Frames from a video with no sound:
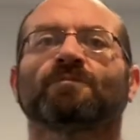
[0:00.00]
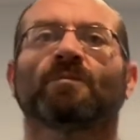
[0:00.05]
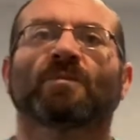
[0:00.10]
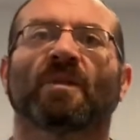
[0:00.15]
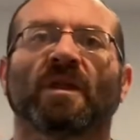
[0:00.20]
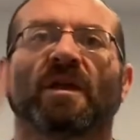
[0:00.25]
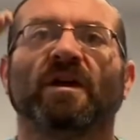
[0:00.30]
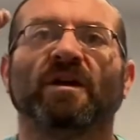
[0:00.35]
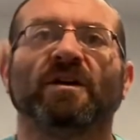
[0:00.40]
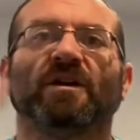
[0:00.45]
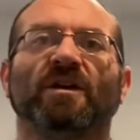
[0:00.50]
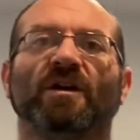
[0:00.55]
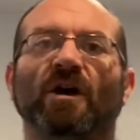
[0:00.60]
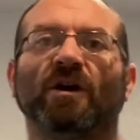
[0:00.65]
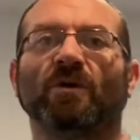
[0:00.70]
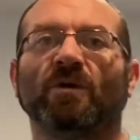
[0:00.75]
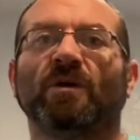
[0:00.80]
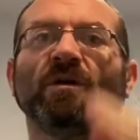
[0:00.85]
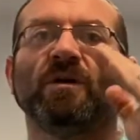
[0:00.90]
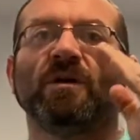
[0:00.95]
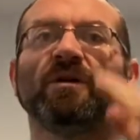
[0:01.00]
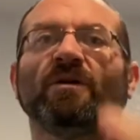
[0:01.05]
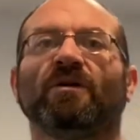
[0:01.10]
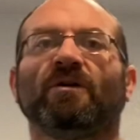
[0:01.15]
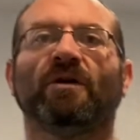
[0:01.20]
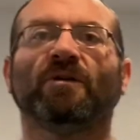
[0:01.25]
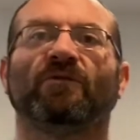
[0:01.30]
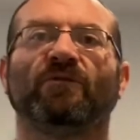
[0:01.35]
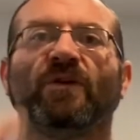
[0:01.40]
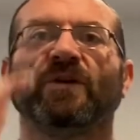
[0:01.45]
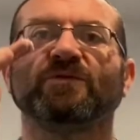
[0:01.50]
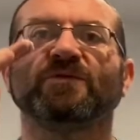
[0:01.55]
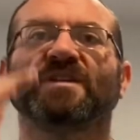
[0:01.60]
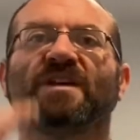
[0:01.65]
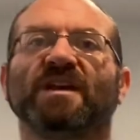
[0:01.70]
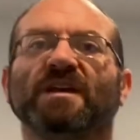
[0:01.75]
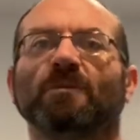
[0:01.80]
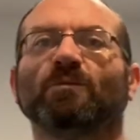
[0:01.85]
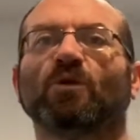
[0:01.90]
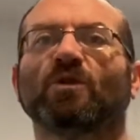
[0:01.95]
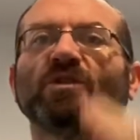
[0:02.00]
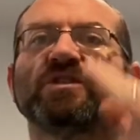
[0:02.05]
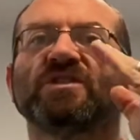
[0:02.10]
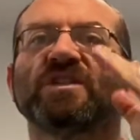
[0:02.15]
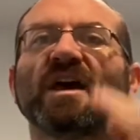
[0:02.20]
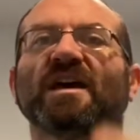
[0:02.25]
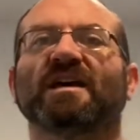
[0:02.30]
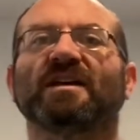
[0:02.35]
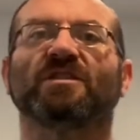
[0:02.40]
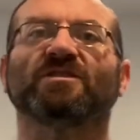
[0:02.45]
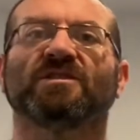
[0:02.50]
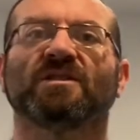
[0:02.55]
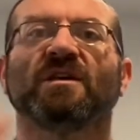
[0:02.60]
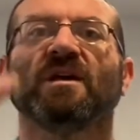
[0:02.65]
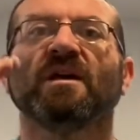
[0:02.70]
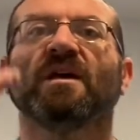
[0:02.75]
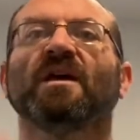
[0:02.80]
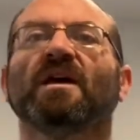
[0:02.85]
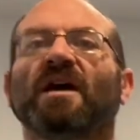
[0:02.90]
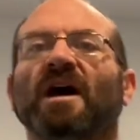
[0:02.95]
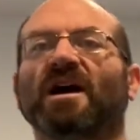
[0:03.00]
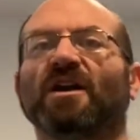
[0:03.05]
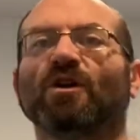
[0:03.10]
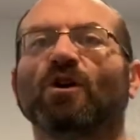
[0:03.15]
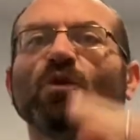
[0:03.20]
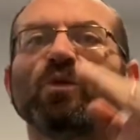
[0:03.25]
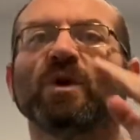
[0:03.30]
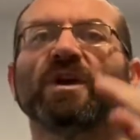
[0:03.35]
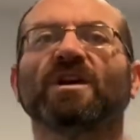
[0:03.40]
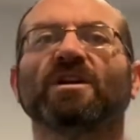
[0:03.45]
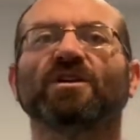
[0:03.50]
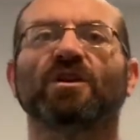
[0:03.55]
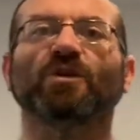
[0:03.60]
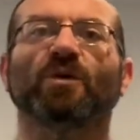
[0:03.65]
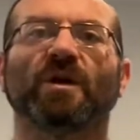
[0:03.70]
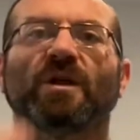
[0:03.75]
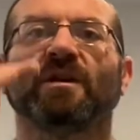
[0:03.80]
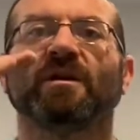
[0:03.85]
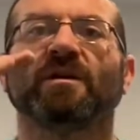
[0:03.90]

There you go. 15 more seconds. I know we can do it.